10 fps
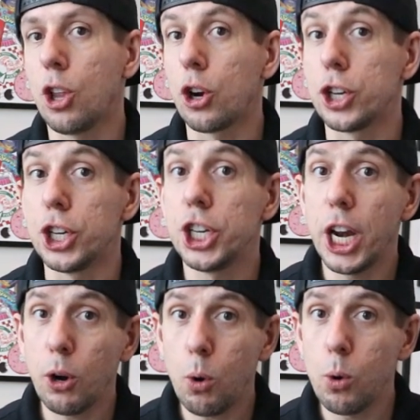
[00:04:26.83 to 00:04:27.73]
largest
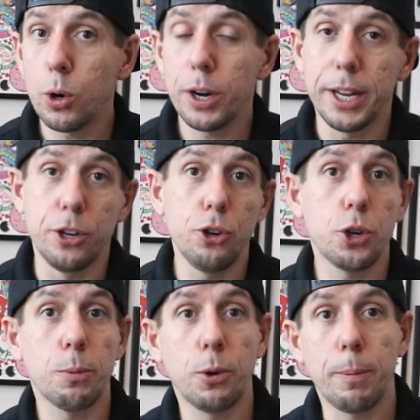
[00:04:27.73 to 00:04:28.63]
shareholder in
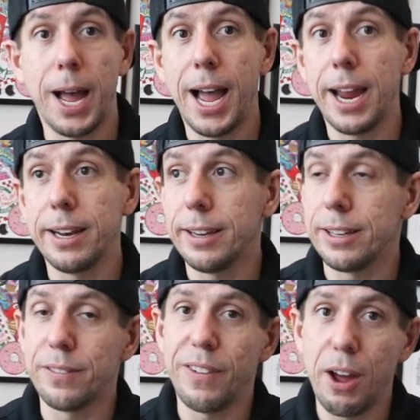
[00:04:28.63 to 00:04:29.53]
Nutrabolt behind
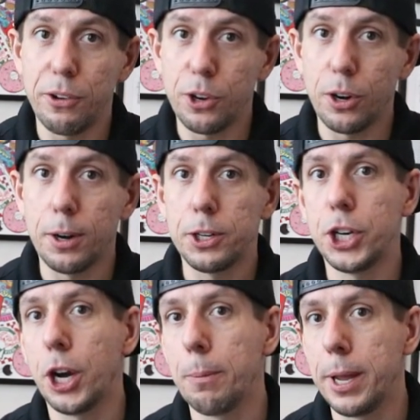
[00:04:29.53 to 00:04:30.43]
its founder,
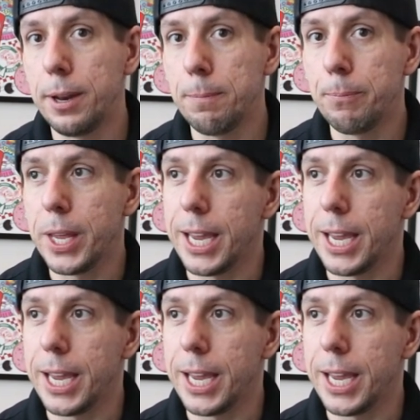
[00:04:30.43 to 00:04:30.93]
chairman,